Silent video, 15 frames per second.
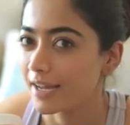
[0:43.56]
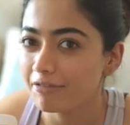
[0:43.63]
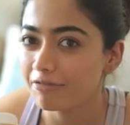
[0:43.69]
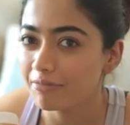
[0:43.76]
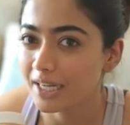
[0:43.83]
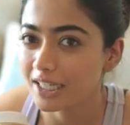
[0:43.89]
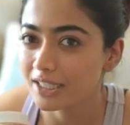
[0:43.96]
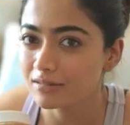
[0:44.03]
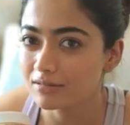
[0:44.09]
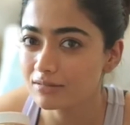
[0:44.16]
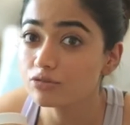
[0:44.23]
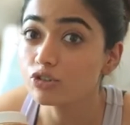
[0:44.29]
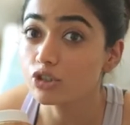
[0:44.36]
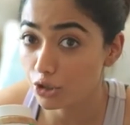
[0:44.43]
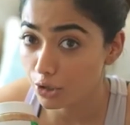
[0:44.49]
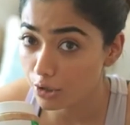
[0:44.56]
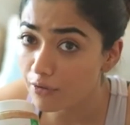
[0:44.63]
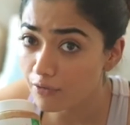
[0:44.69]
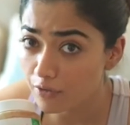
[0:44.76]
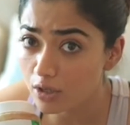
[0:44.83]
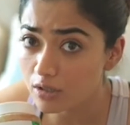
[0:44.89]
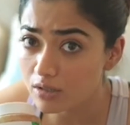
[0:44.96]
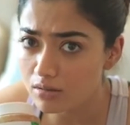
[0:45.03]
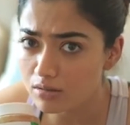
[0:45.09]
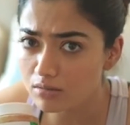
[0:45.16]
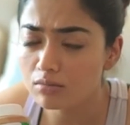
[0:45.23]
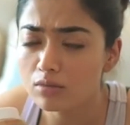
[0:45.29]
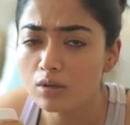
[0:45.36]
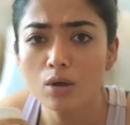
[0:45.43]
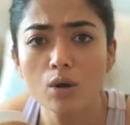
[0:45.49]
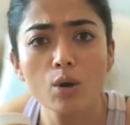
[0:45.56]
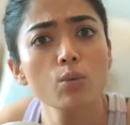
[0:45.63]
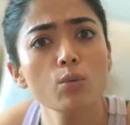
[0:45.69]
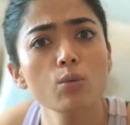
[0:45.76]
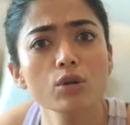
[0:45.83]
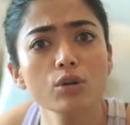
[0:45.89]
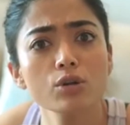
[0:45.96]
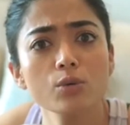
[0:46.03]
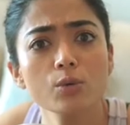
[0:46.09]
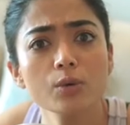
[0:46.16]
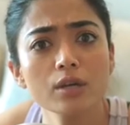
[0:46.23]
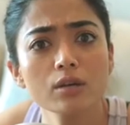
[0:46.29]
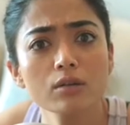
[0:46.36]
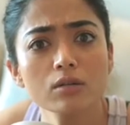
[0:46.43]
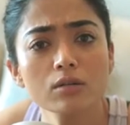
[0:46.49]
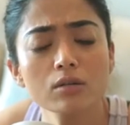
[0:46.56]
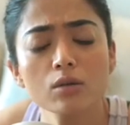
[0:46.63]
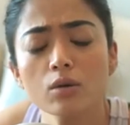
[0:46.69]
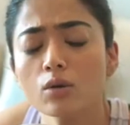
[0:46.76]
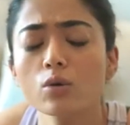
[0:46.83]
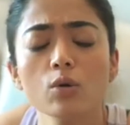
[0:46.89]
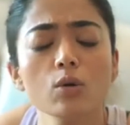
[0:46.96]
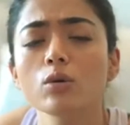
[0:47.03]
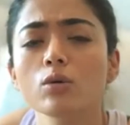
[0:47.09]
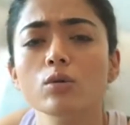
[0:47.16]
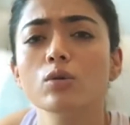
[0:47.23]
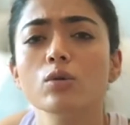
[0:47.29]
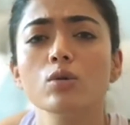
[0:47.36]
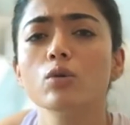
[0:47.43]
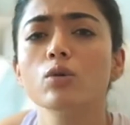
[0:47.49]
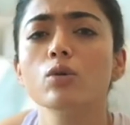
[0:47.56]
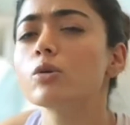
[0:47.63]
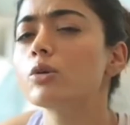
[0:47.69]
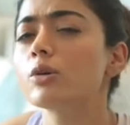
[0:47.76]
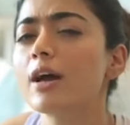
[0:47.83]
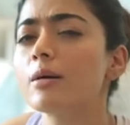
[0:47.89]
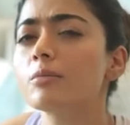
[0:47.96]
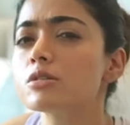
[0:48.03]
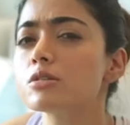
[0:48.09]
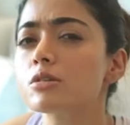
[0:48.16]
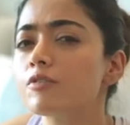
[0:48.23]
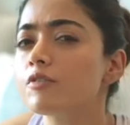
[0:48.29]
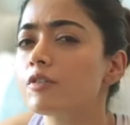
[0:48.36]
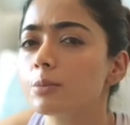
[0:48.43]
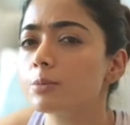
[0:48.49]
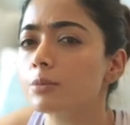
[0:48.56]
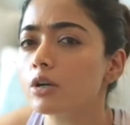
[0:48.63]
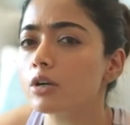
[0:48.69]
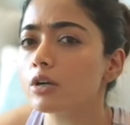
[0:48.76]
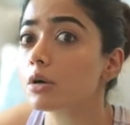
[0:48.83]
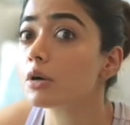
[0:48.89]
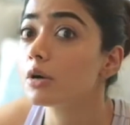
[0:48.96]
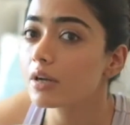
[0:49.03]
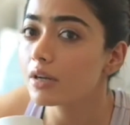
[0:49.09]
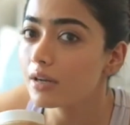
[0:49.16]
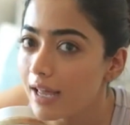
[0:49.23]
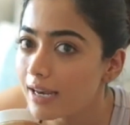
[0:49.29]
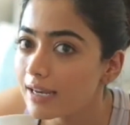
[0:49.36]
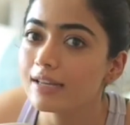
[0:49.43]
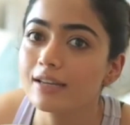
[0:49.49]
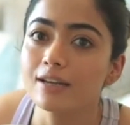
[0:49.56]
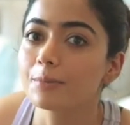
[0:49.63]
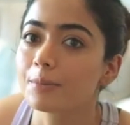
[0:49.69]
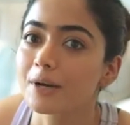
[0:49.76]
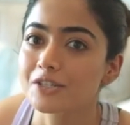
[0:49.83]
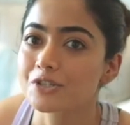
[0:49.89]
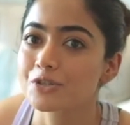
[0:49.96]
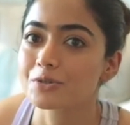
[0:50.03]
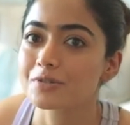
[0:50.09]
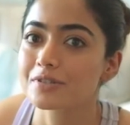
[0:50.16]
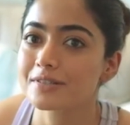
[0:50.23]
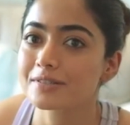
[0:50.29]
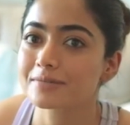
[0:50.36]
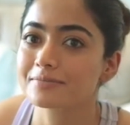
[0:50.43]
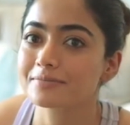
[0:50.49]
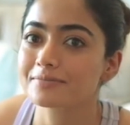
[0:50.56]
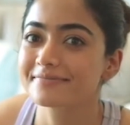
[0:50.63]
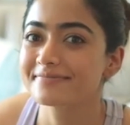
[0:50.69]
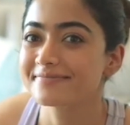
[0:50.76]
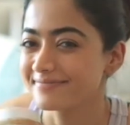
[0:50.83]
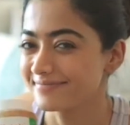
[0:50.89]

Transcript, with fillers: I have mine. Do you have yours? What you doing here? Go, go to Amazon, Flipkart, or any nearby stores.